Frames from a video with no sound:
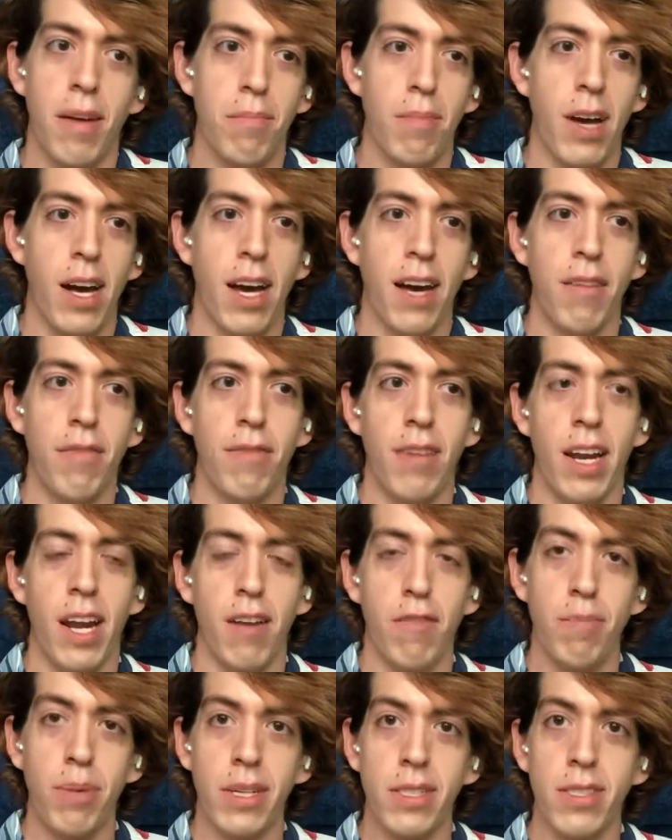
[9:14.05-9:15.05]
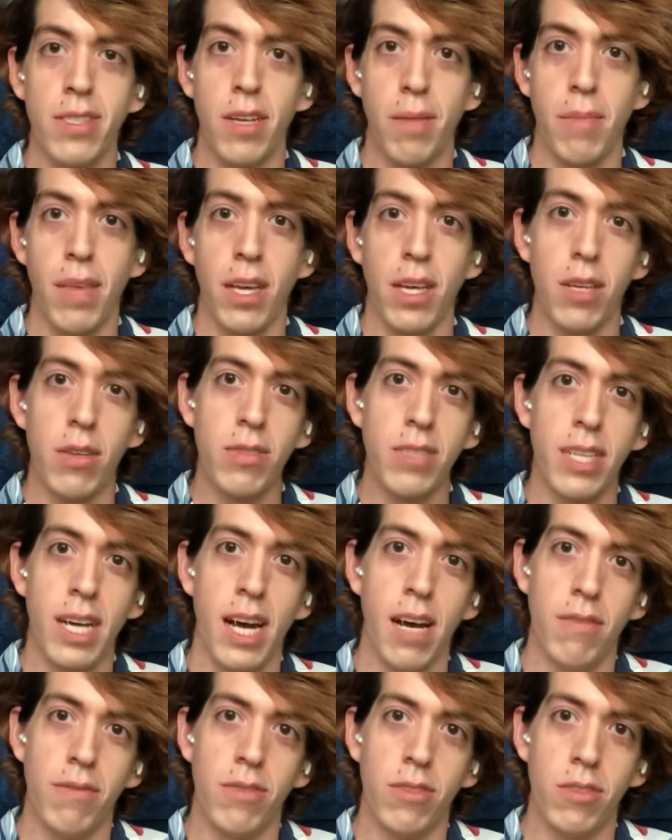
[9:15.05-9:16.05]
I've put some that used to
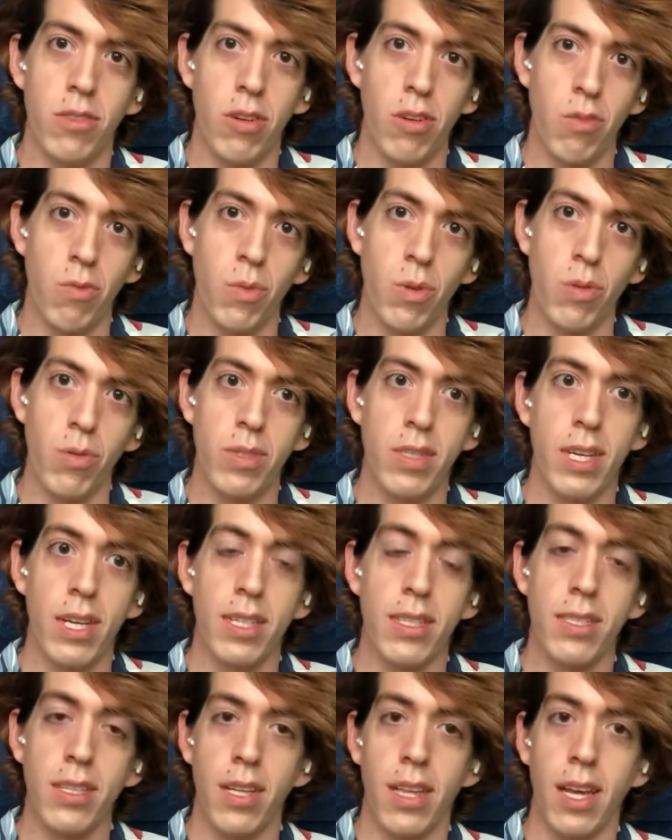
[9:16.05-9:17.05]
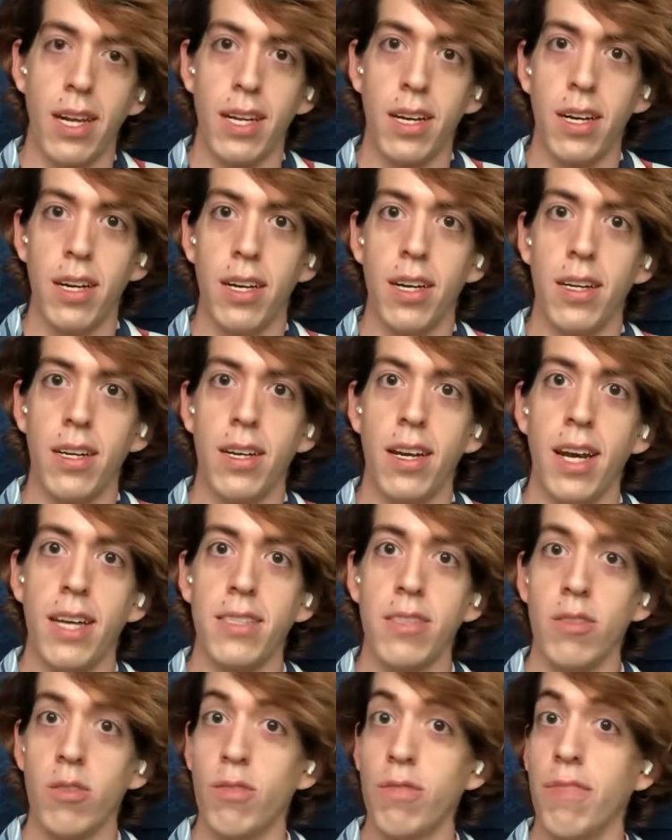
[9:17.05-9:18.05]
have dirt roots into like a
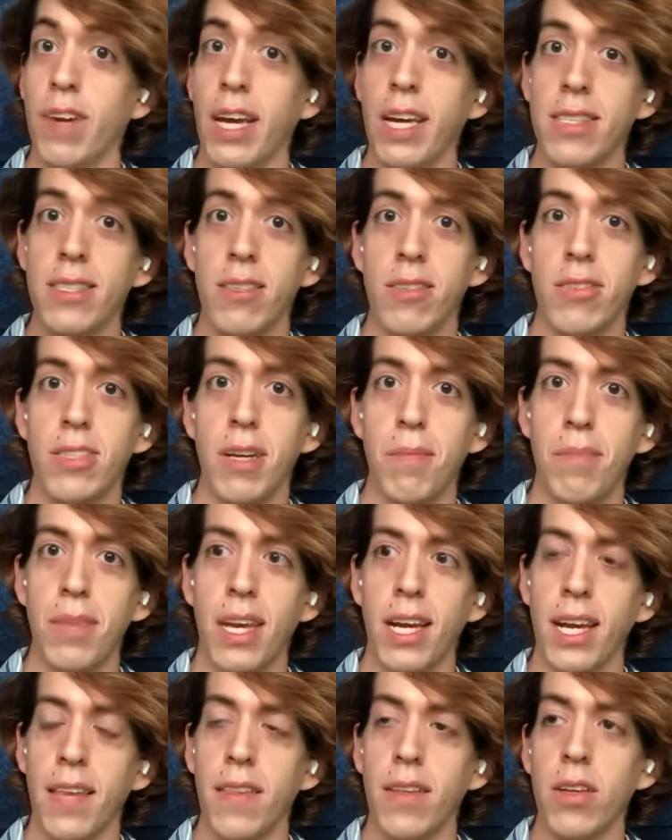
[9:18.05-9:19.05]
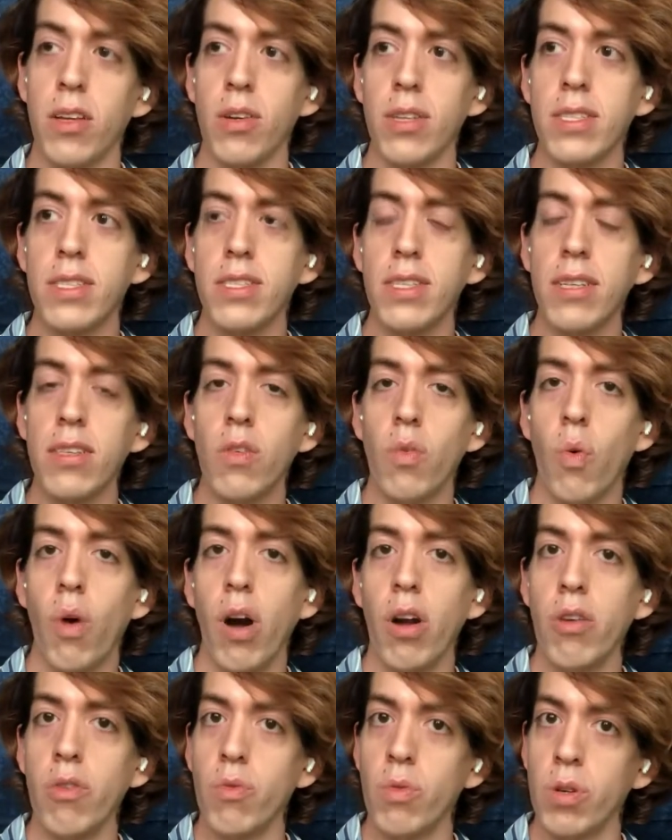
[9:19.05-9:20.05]
nice little vase or something, and then you can see the
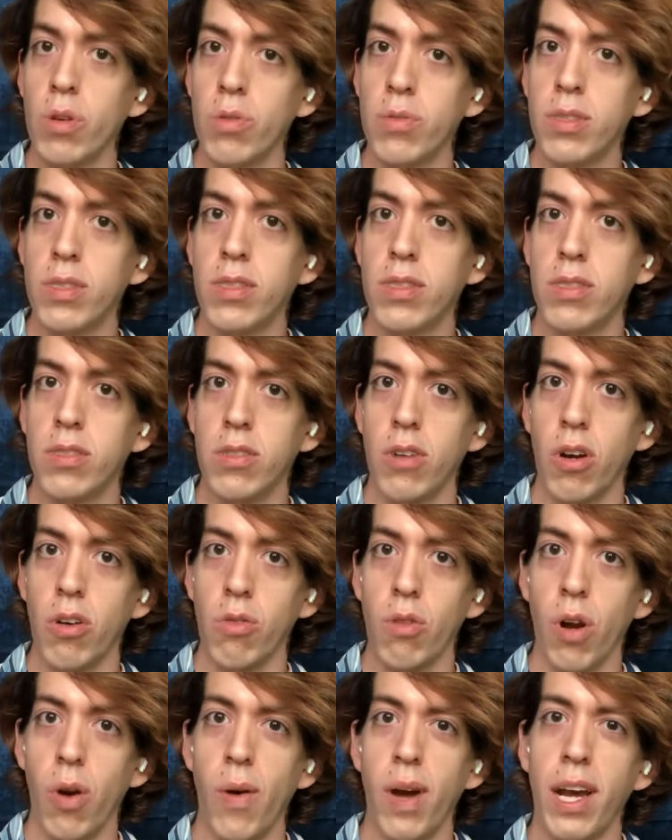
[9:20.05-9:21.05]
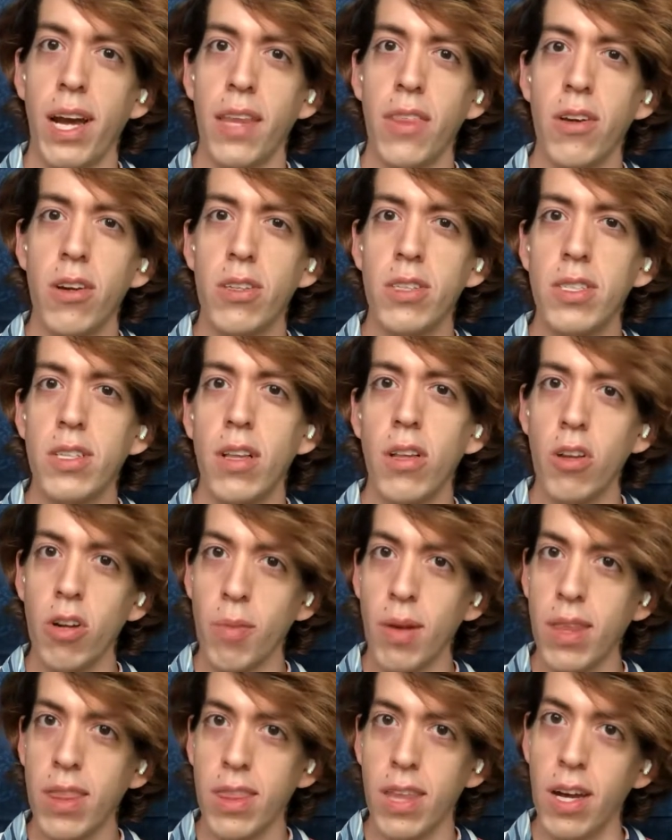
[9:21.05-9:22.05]
water roots start growing, and they're just a little
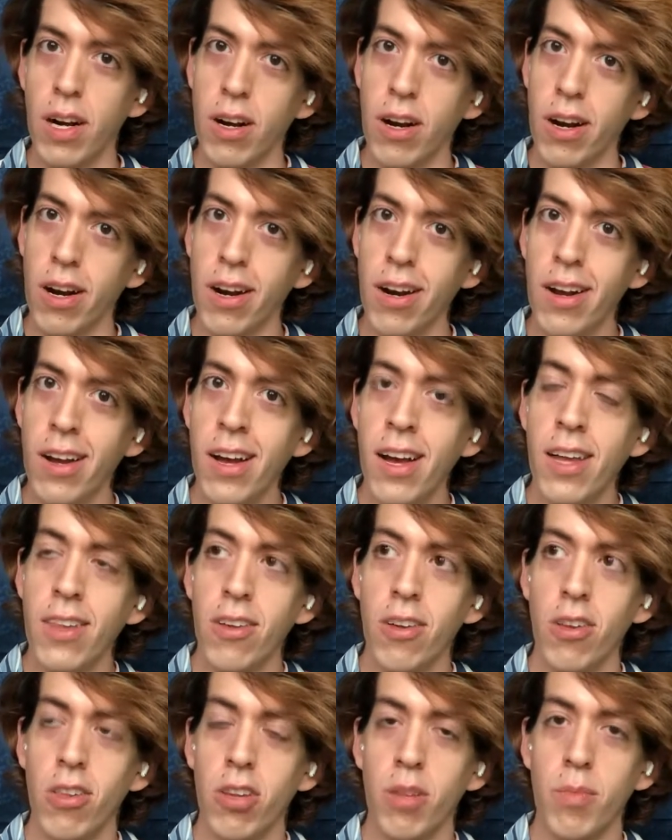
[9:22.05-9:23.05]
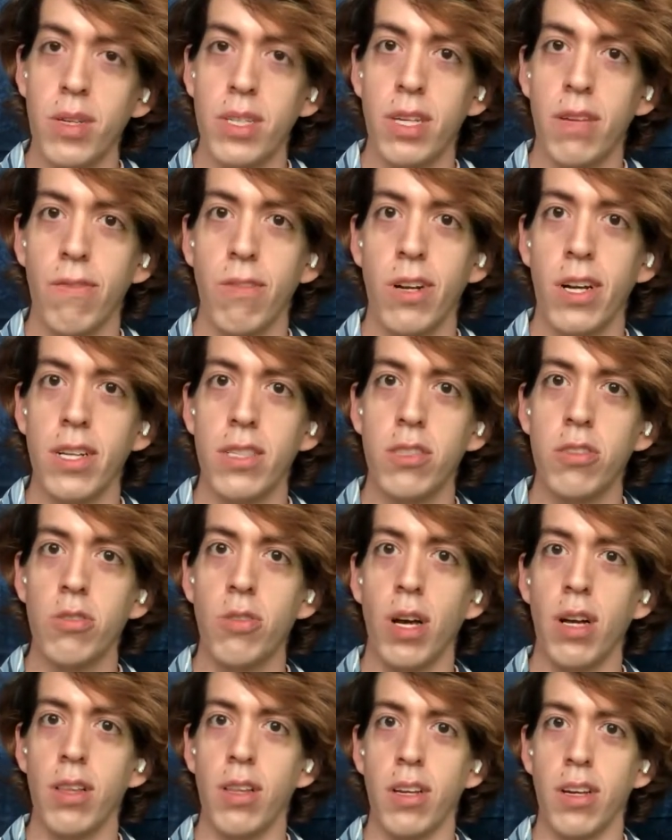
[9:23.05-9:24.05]
bit thinner. They're a little bit different
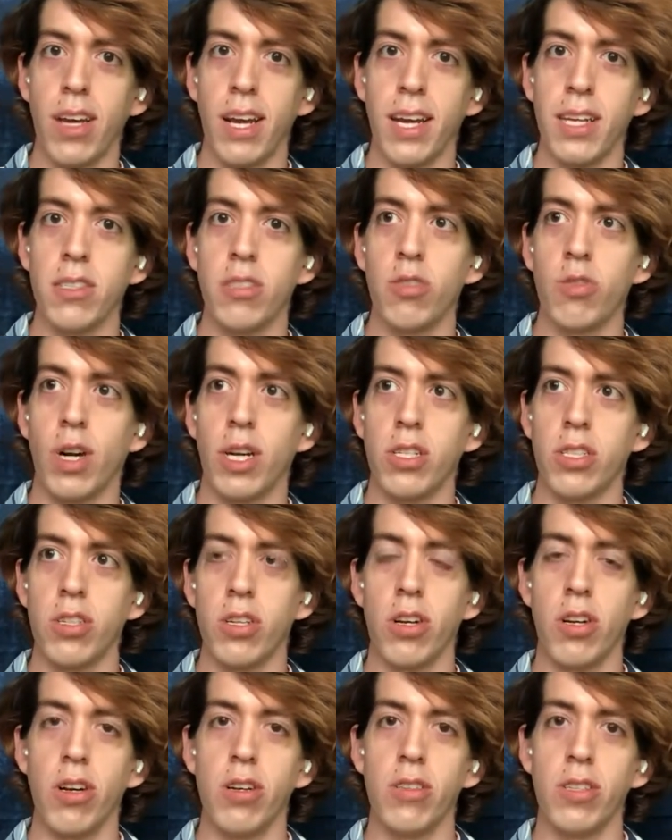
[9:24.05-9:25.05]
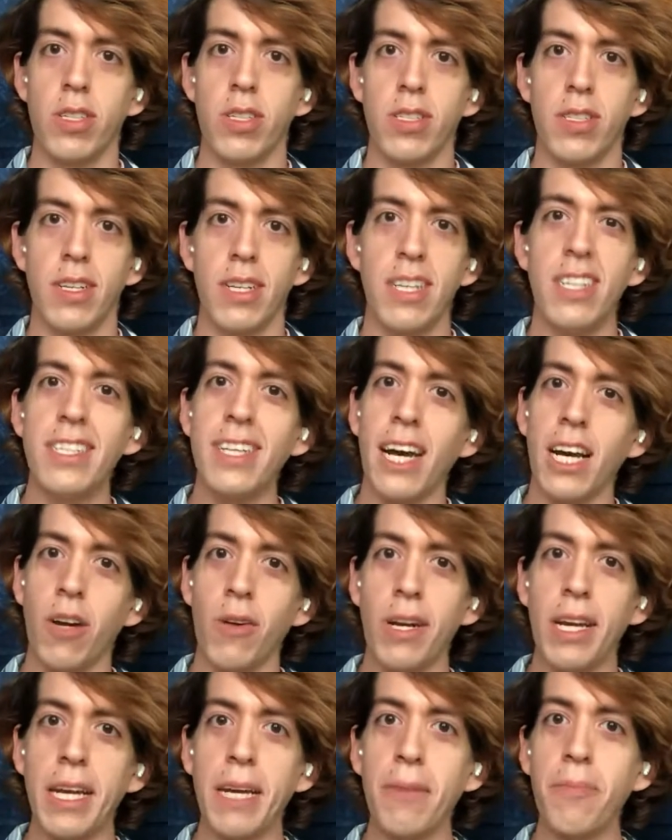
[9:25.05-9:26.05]
in looking in structure, just
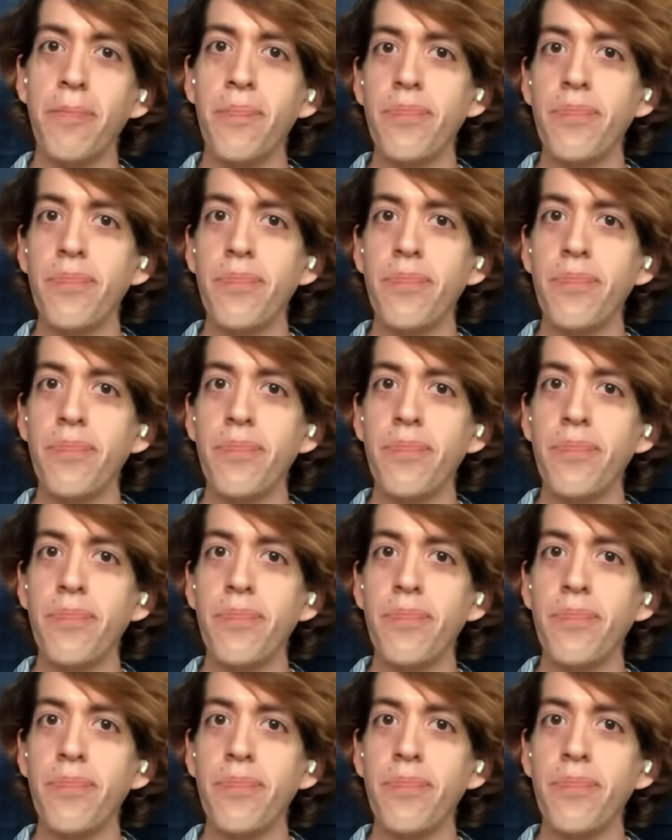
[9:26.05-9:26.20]
integrity.